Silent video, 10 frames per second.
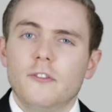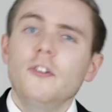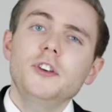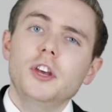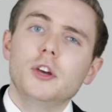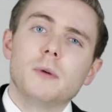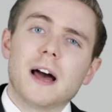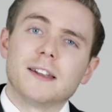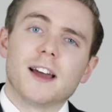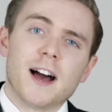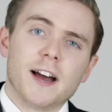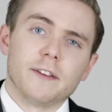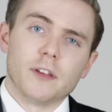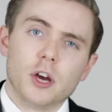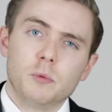For you and
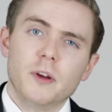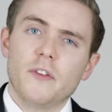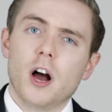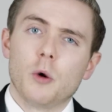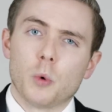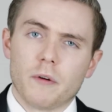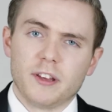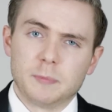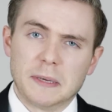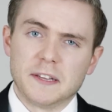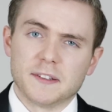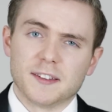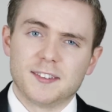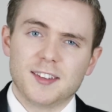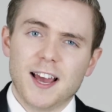I though, with our worries being
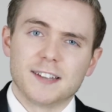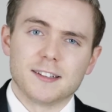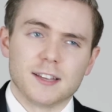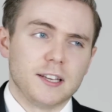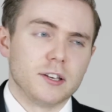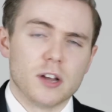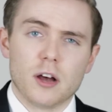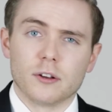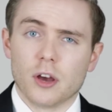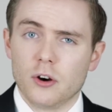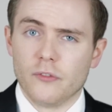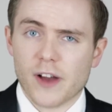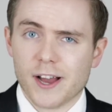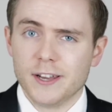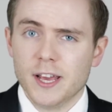decidedly
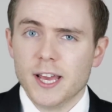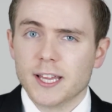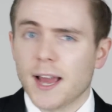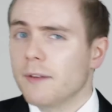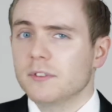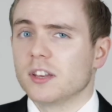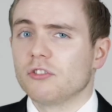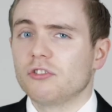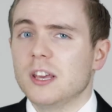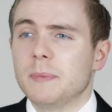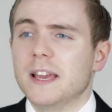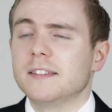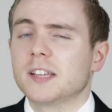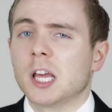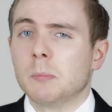non-ovine, counting sheep
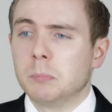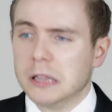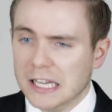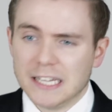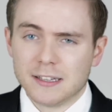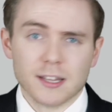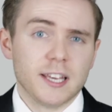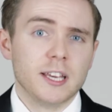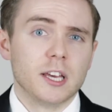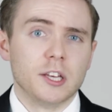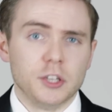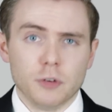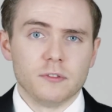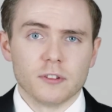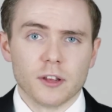is completely
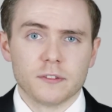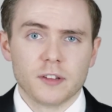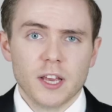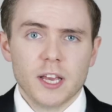useless.